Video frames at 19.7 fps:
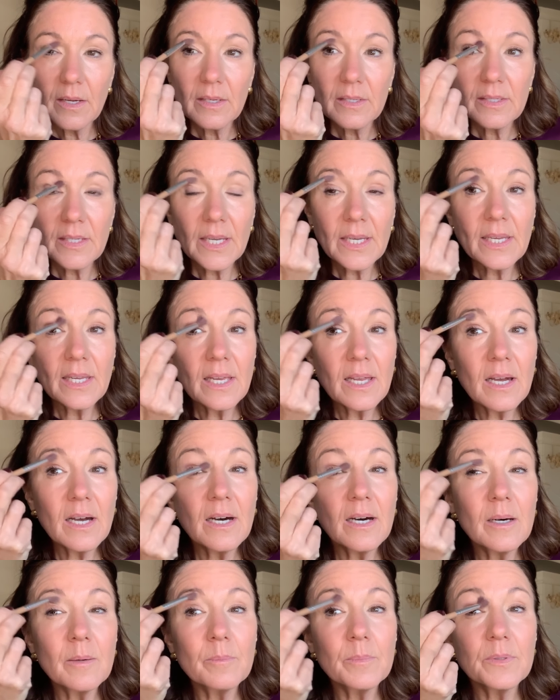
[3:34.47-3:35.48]
taking it
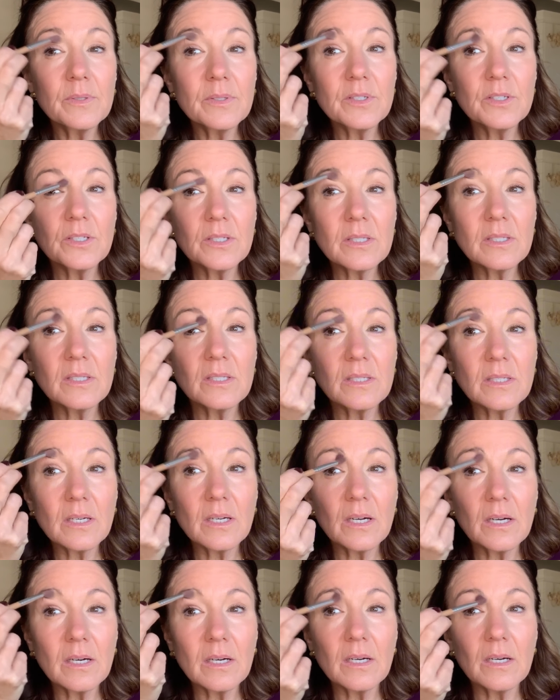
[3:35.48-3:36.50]
up, just
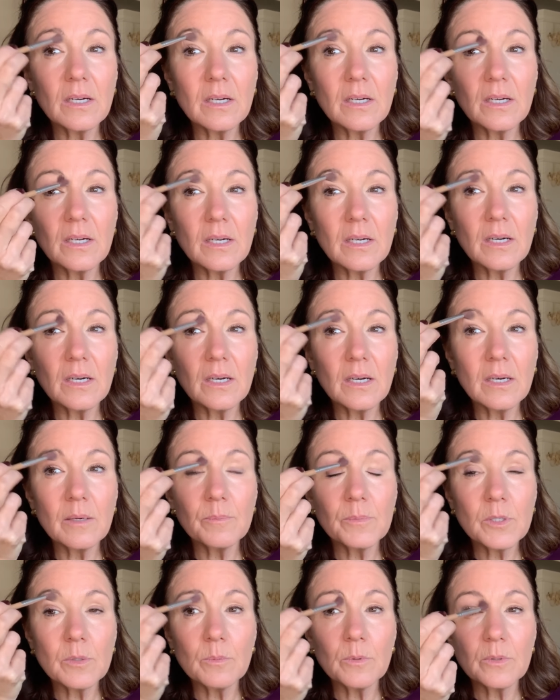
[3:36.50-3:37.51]
up
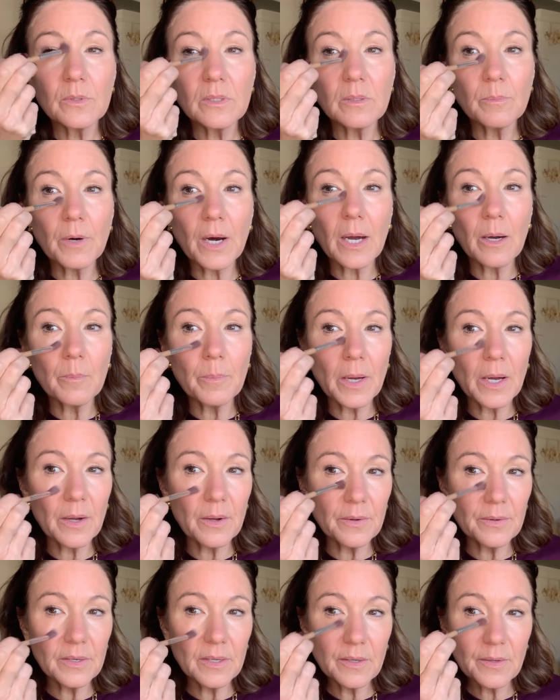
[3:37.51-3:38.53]
towards the brow
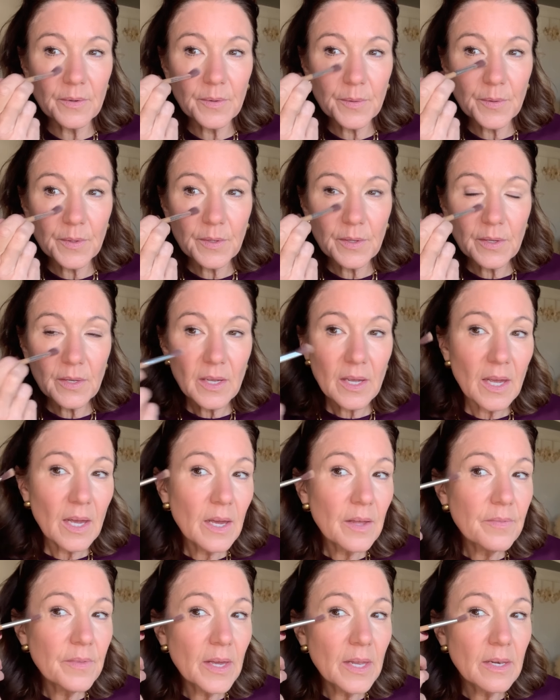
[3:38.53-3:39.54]
bone,
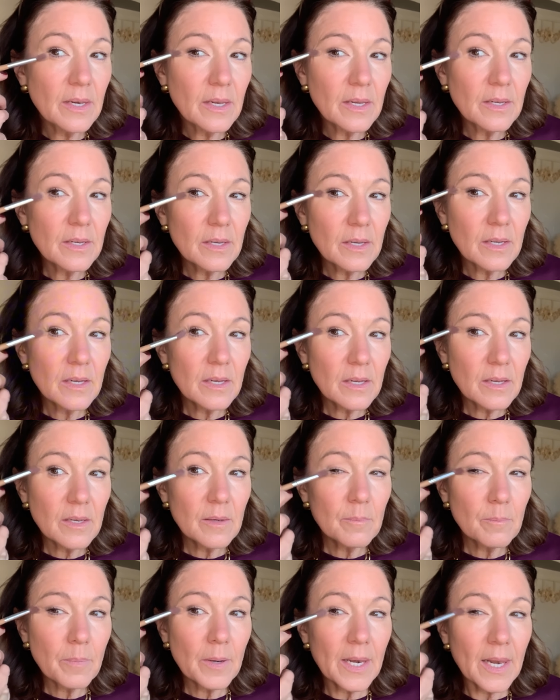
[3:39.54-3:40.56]
and then
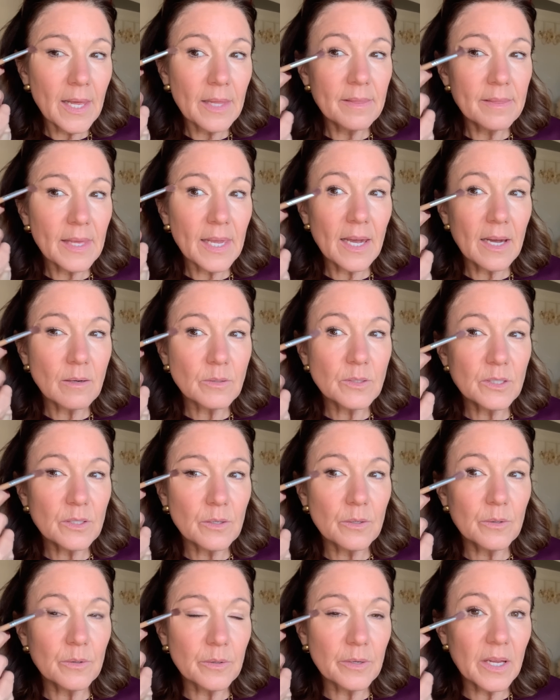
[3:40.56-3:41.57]
blend the outer
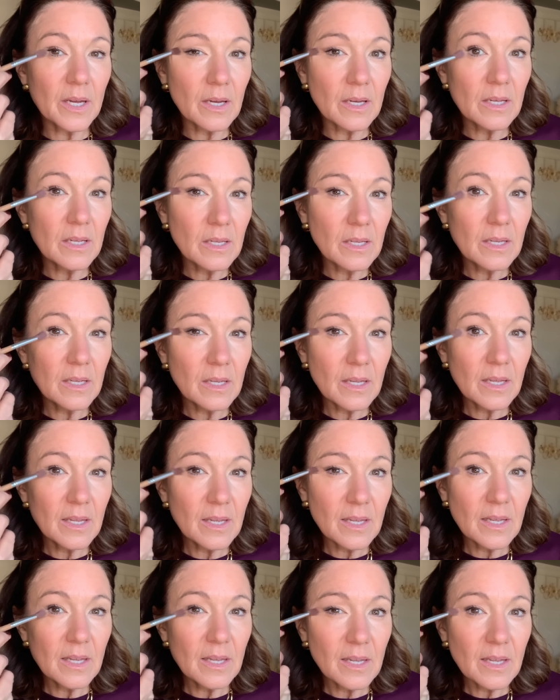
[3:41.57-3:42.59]
corner,
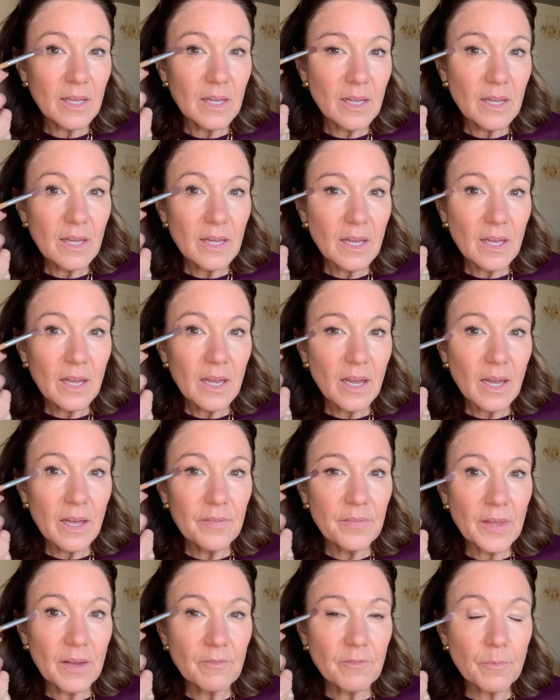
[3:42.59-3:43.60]

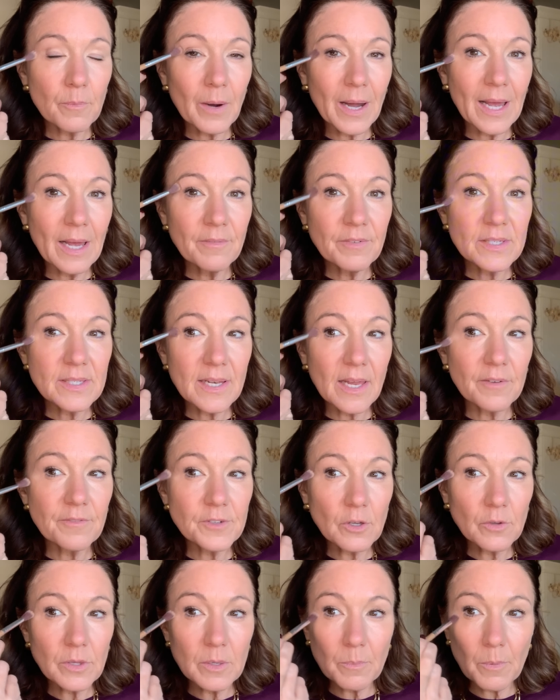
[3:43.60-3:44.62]
and then whatever's left
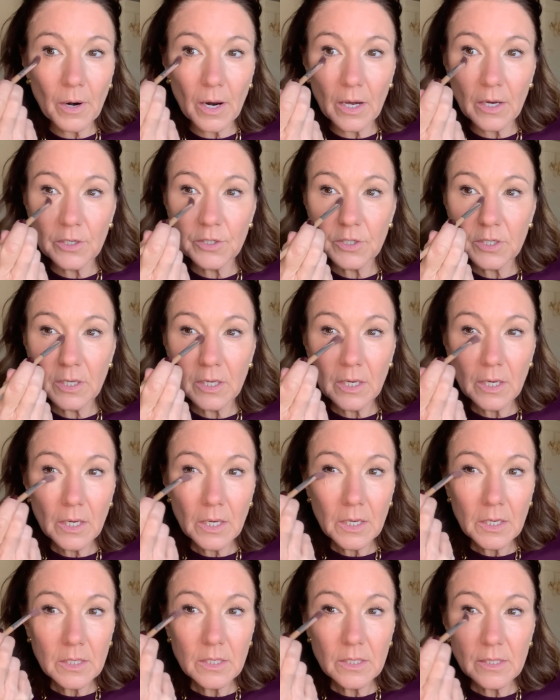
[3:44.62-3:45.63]
on the brush,
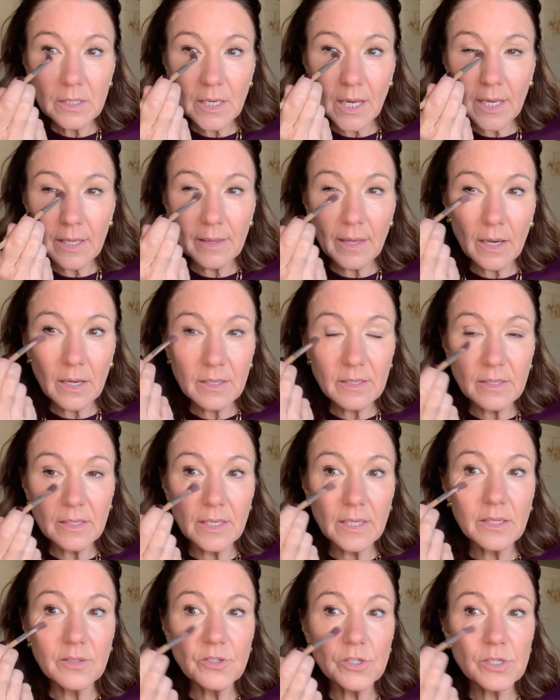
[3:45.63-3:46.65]
just take that
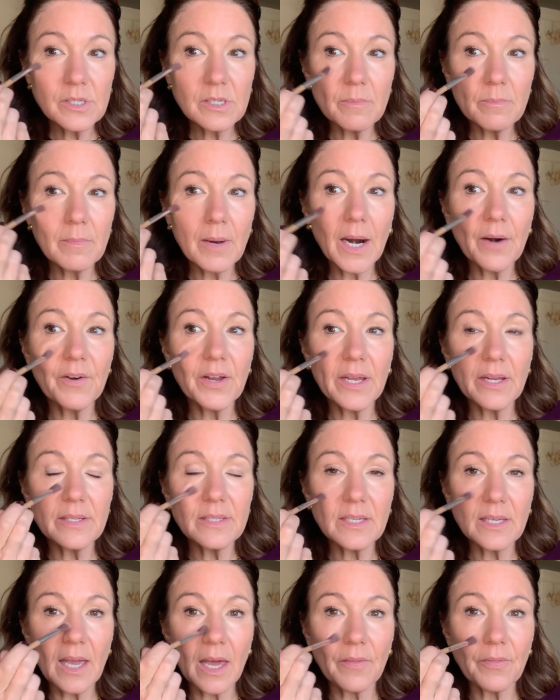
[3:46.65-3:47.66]
underneath, just to marry it
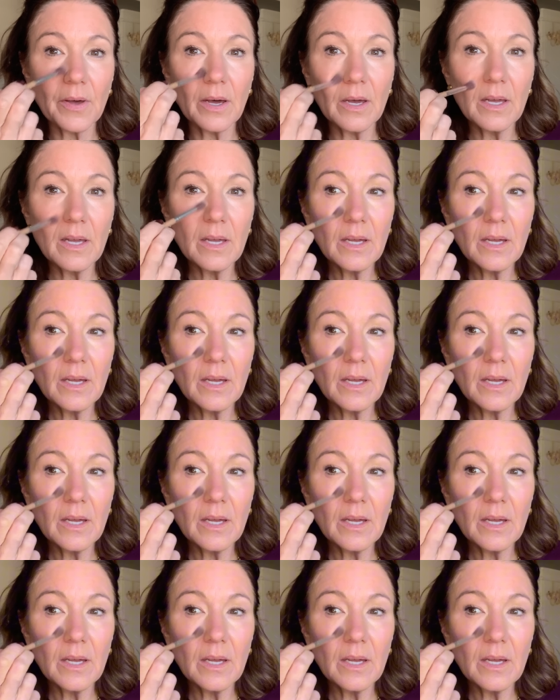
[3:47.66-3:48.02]
together.